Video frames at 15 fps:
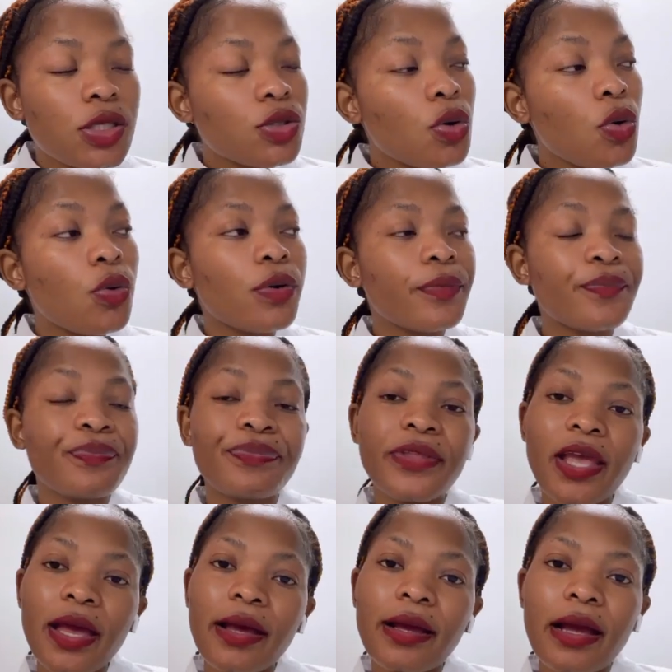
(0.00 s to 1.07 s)
So
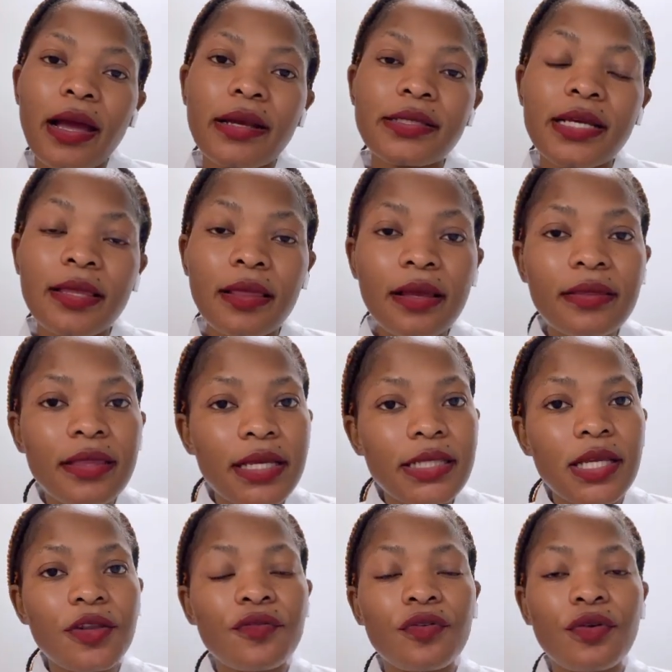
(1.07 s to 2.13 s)
yeah guys, I think
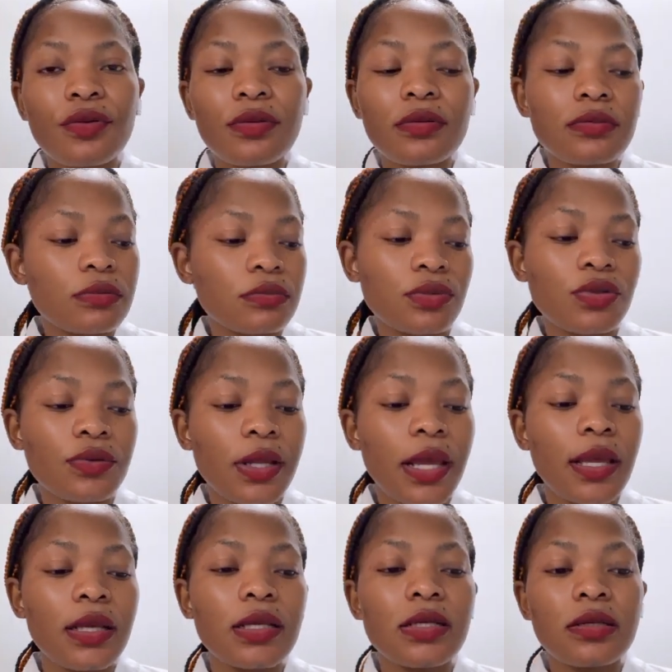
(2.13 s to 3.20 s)
that's it for
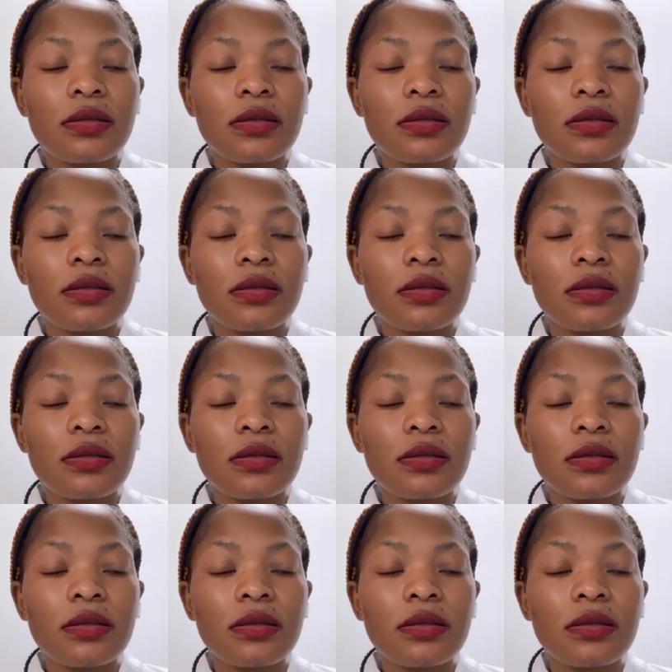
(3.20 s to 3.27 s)
today.